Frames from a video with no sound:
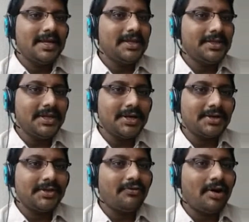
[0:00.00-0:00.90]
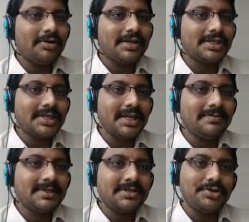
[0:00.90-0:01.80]
There are the following
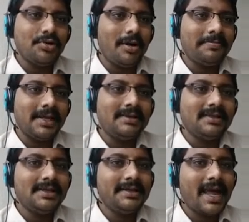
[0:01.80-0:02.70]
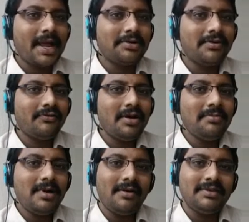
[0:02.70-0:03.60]
steps to obtain the diagonal
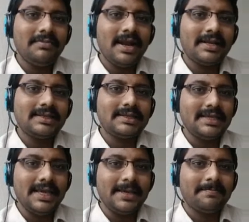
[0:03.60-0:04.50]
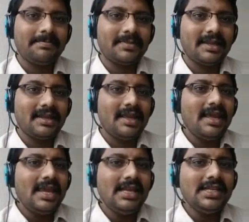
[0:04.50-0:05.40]
form of the matrix A.
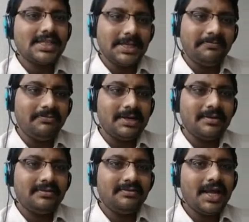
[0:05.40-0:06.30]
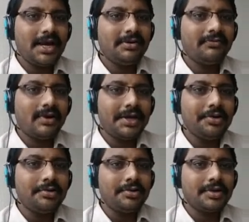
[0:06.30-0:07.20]
In step 1, we have to find
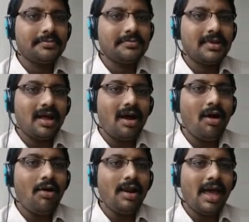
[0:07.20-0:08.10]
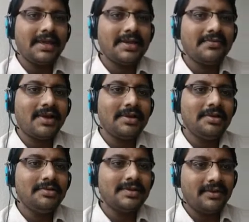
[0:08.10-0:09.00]
out all
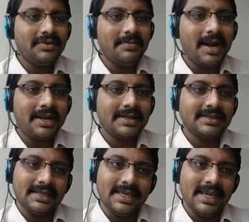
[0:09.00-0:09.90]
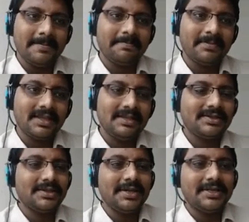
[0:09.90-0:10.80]
eigenvalues of the matrix A.
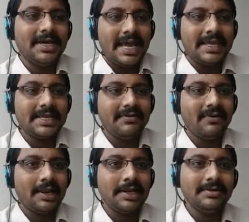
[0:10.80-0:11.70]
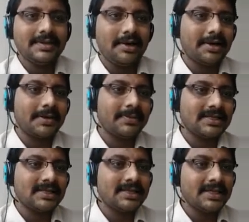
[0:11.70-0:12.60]
So here the eigenvalues are
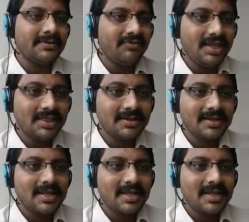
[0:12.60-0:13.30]
represented with